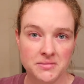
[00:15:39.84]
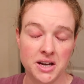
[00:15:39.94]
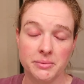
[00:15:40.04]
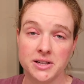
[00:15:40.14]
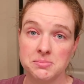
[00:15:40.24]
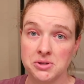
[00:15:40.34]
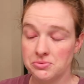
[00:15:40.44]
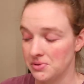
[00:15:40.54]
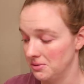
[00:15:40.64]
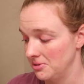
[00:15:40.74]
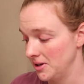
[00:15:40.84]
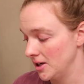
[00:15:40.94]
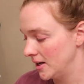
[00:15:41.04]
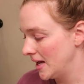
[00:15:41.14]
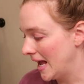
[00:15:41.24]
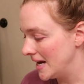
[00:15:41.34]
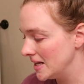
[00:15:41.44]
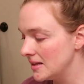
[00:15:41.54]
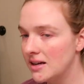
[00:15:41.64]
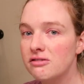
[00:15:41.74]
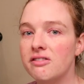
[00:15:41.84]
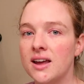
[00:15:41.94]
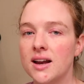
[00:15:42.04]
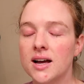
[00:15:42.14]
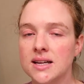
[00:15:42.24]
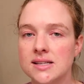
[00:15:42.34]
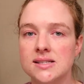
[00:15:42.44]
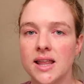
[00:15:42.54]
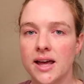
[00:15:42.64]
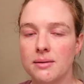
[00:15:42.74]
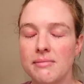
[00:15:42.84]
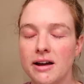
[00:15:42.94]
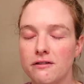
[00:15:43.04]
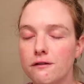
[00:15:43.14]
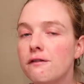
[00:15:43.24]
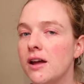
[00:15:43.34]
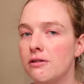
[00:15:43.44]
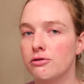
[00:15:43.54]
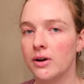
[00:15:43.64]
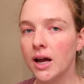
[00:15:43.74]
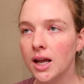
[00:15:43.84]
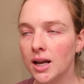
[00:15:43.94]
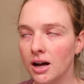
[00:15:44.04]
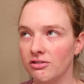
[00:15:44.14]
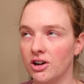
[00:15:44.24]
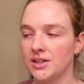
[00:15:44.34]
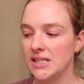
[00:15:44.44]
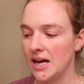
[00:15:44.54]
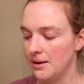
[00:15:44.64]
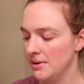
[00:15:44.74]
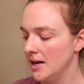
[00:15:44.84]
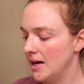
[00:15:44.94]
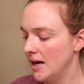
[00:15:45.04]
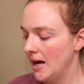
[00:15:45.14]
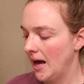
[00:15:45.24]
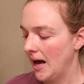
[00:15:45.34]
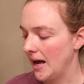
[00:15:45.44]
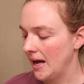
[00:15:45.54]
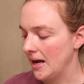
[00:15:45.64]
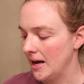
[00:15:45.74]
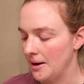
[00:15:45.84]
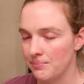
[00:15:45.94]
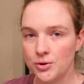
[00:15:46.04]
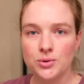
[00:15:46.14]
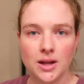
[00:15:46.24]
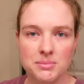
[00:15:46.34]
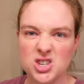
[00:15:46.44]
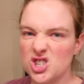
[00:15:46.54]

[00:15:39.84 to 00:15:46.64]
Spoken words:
Anyway, it smells really, really good. Anything Aveda is, like, my favorite of all time. Let me